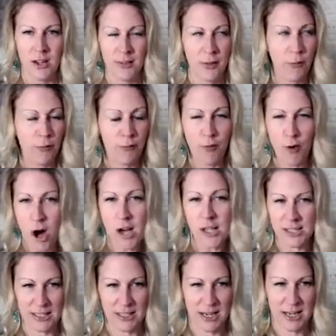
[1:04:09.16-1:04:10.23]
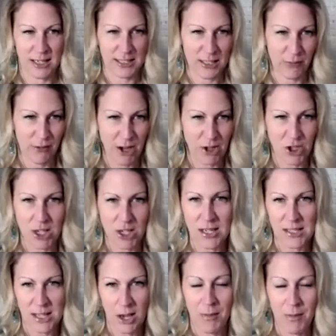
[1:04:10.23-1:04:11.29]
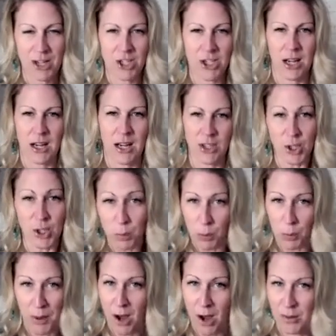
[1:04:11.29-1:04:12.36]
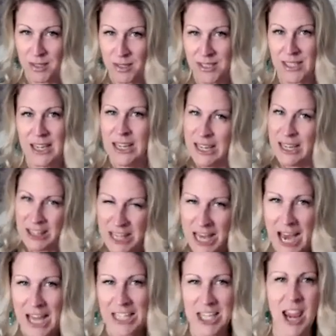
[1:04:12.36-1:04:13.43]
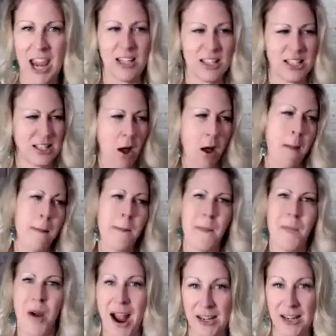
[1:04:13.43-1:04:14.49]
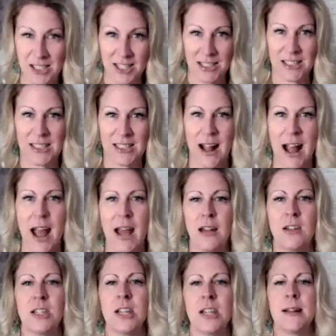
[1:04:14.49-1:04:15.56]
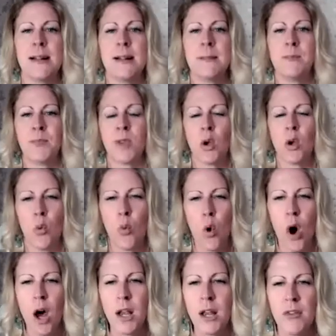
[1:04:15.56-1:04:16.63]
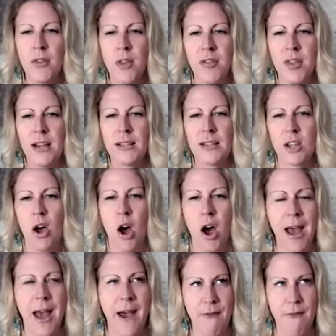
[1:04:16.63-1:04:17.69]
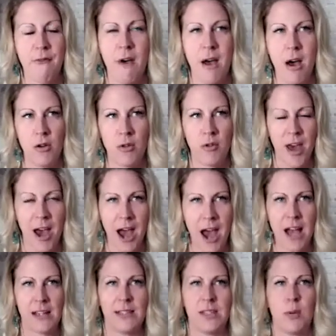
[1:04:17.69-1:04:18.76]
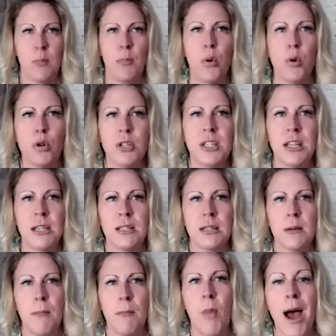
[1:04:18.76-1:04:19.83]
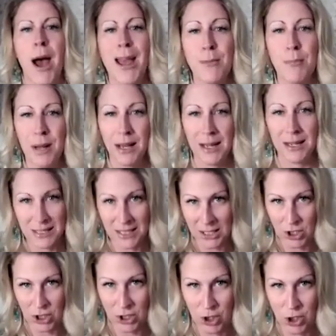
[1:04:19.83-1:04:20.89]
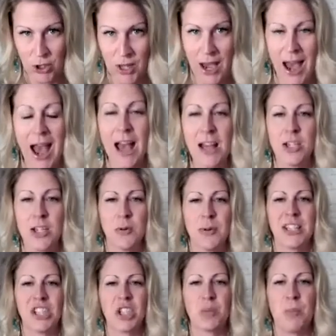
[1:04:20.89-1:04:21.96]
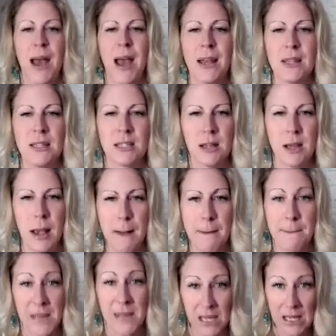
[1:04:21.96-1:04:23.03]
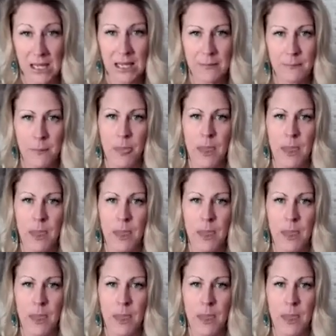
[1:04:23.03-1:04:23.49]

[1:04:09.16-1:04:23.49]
the vastness of our genius, our magic, and our superpowers. That takes some practice. And one of the things that I have found that has supported my ability to do that and to expand me,